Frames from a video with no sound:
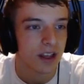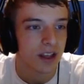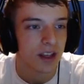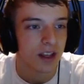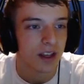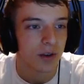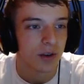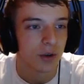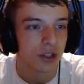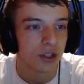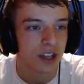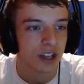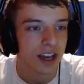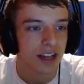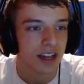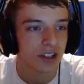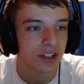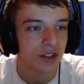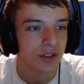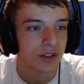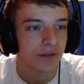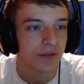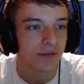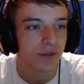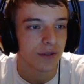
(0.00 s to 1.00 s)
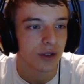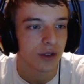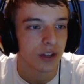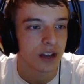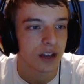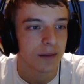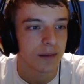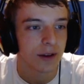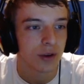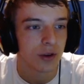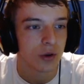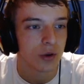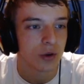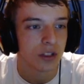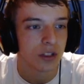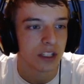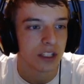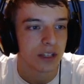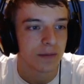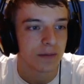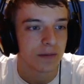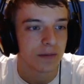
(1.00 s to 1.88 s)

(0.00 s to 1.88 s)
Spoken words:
which actually filled out my whole team